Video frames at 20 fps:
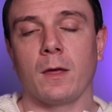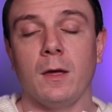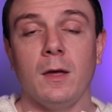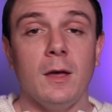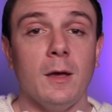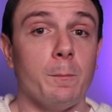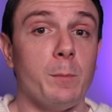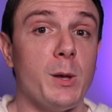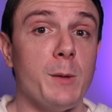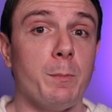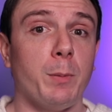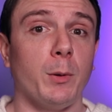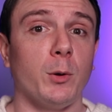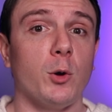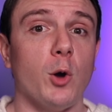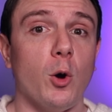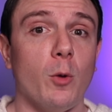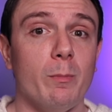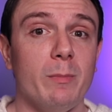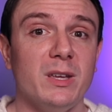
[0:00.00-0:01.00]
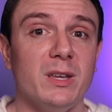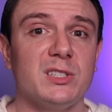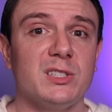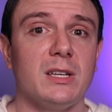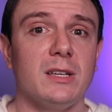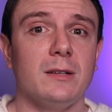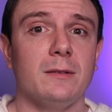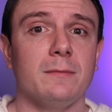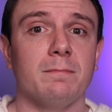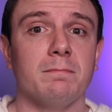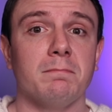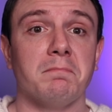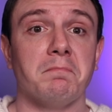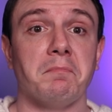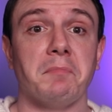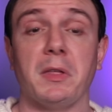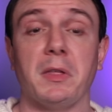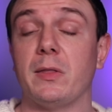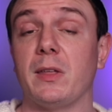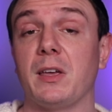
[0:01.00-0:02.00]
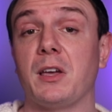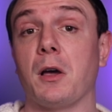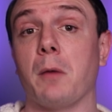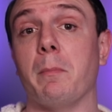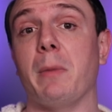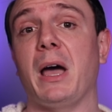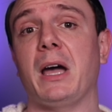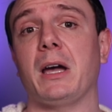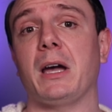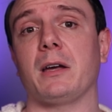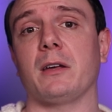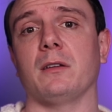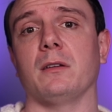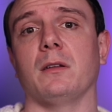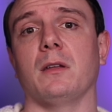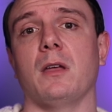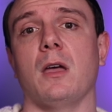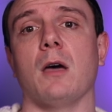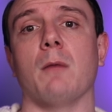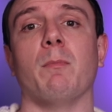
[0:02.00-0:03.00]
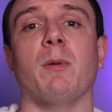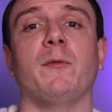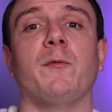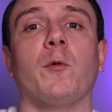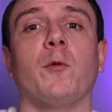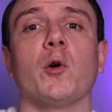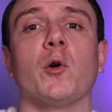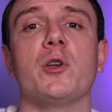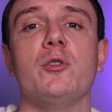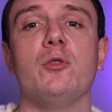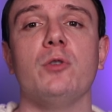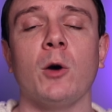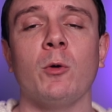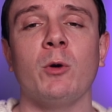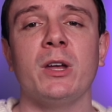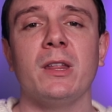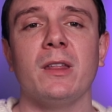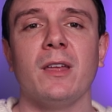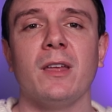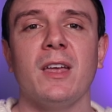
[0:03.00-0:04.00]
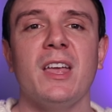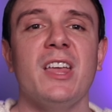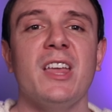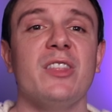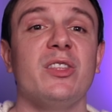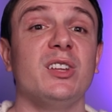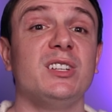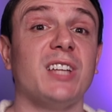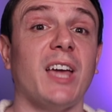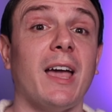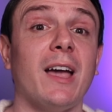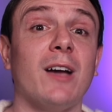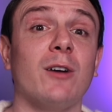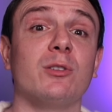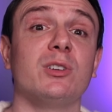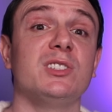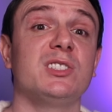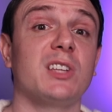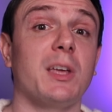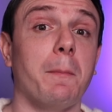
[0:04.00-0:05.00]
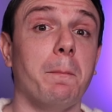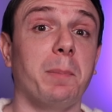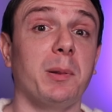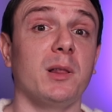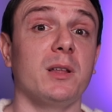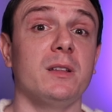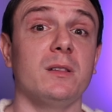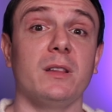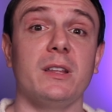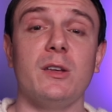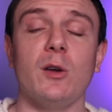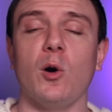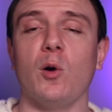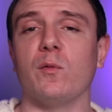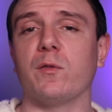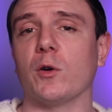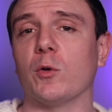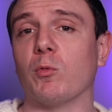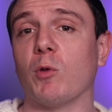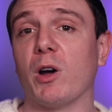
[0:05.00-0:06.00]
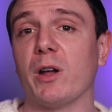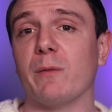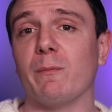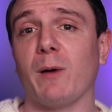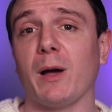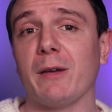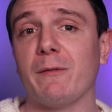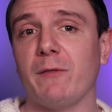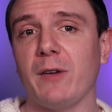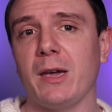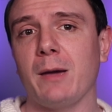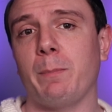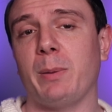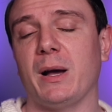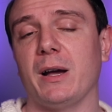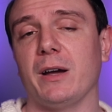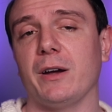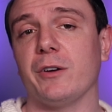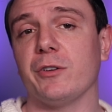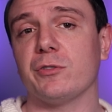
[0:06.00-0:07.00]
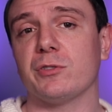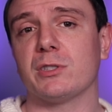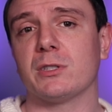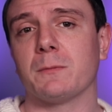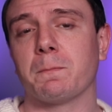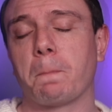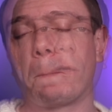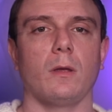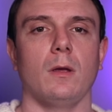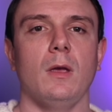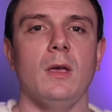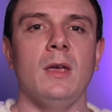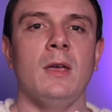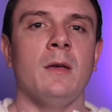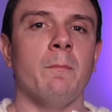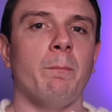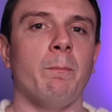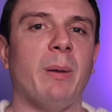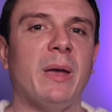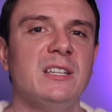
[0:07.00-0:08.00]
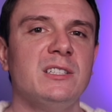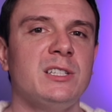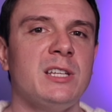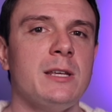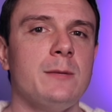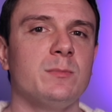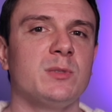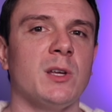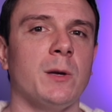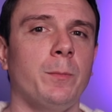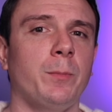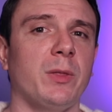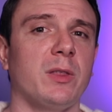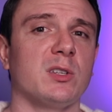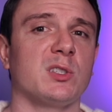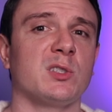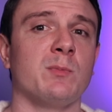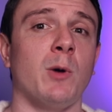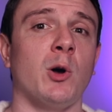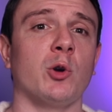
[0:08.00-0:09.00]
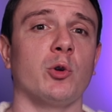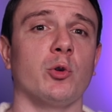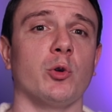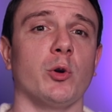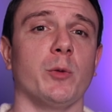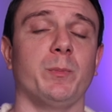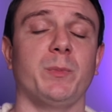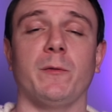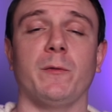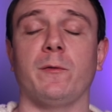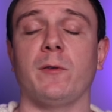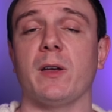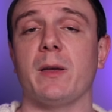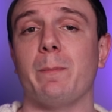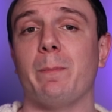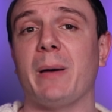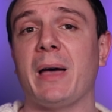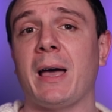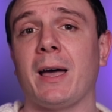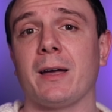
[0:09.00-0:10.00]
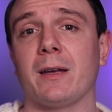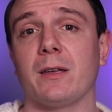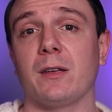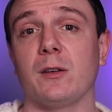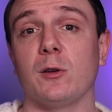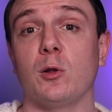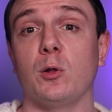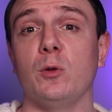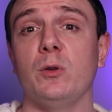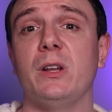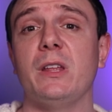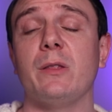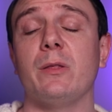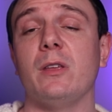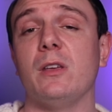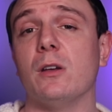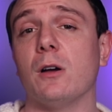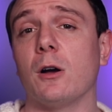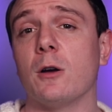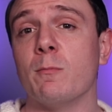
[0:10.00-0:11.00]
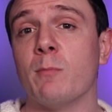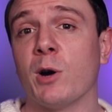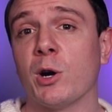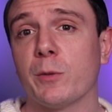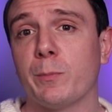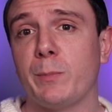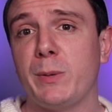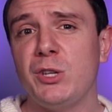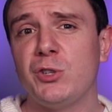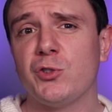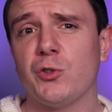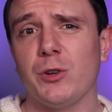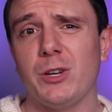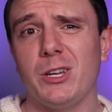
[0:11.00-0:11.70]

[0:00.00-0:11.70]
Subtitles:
People go missing, then they come back. And before you know it, the town is completely overrun by vampires. Ben teams up with a small group to fight back, including the young Mark Petrie,